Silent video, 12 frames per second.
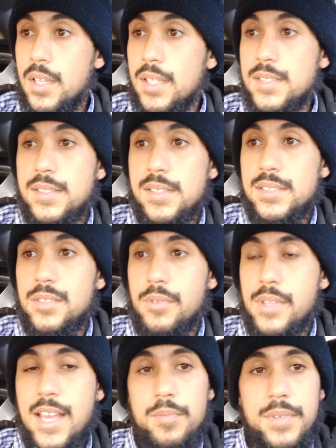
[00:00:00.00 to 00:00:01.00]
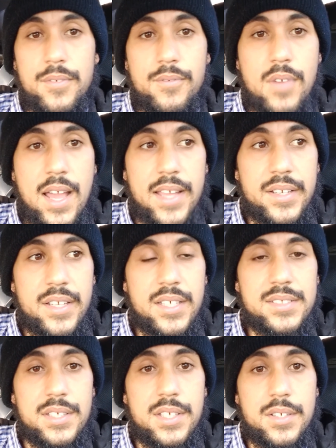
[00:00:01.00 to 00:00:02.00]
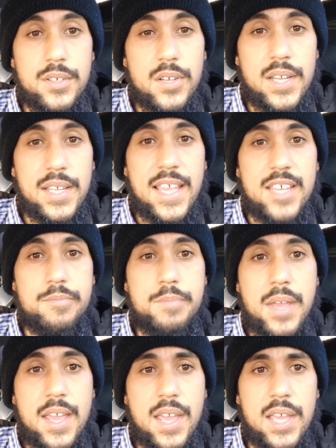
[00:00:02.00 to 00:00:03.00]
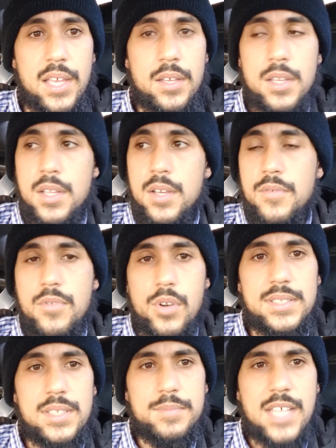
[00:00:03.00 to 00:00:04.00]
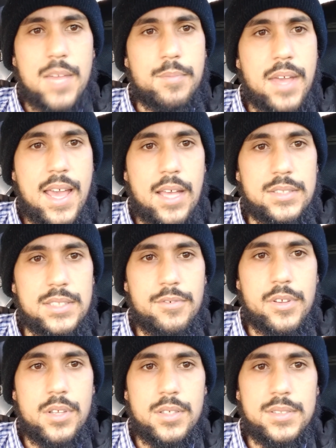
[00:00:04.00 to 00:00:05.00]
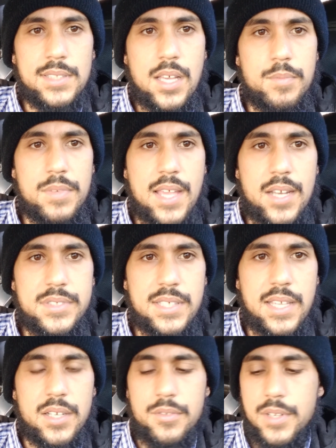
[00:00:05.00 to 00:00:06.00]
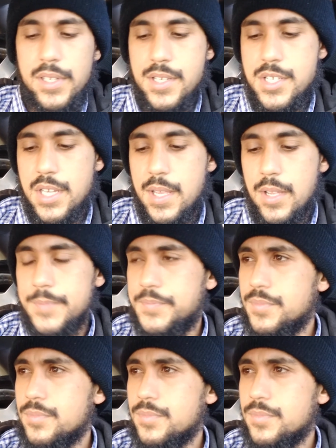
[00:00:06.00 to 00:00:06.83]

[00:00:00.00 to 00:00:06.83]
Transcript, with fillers: assisted with helping finding, securing, and paying for some type of housing for those coming out of Santa Rita jail.